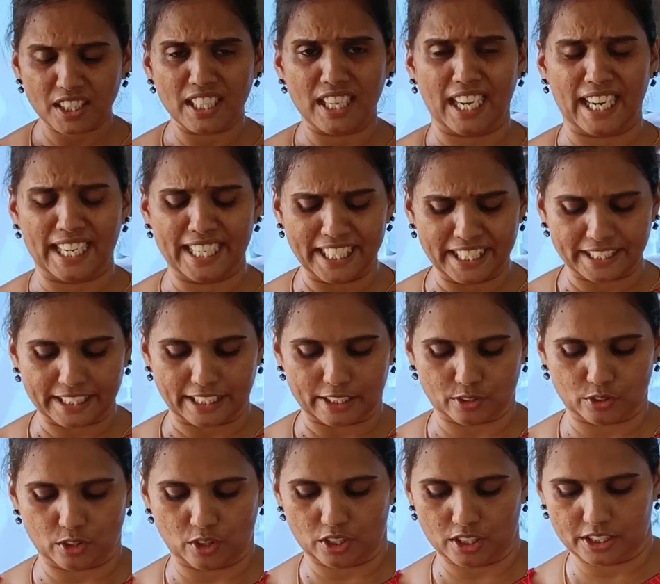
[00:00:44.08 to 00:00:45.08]
high
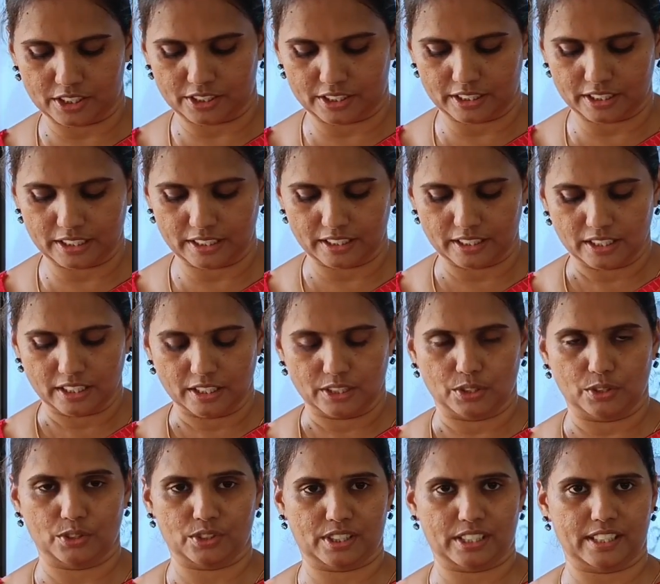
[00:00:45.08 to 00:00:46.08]
technology
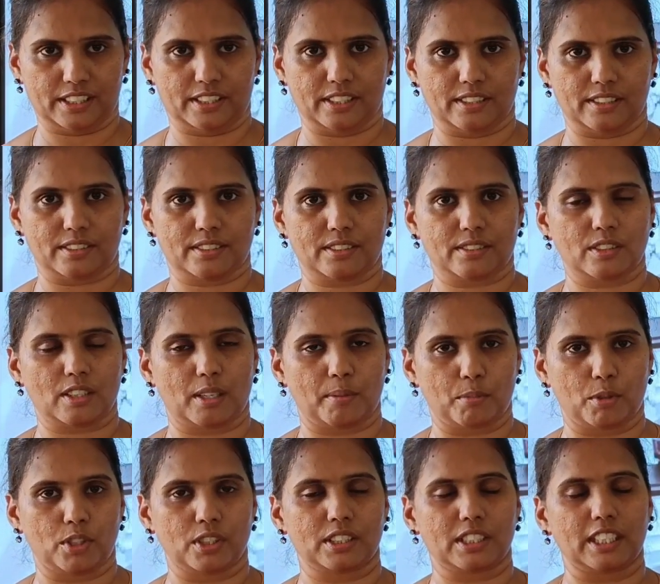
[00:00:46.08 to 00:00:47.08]
usages,
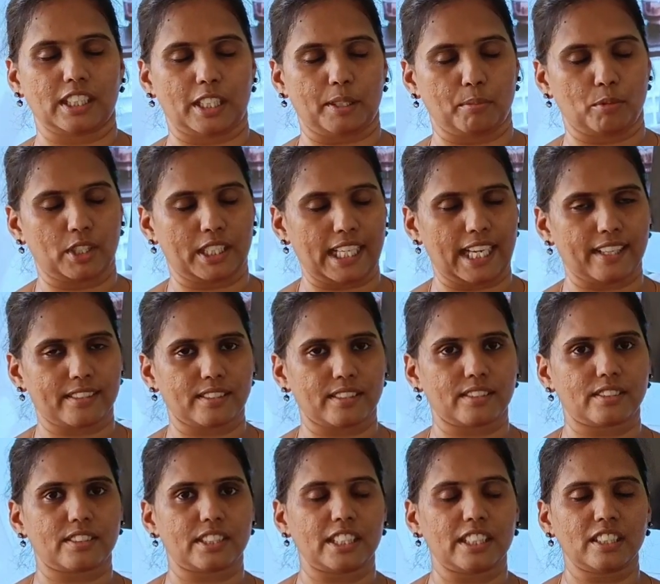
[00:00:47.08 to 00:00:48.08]
about remote
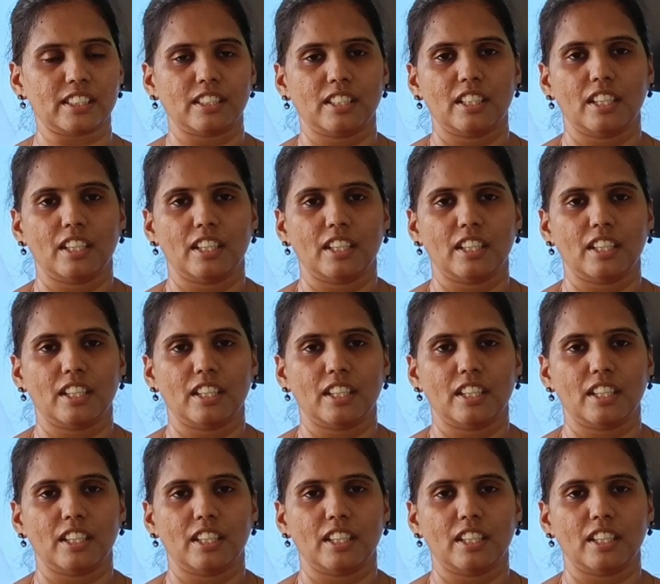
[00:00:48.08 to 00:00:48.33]
accessing,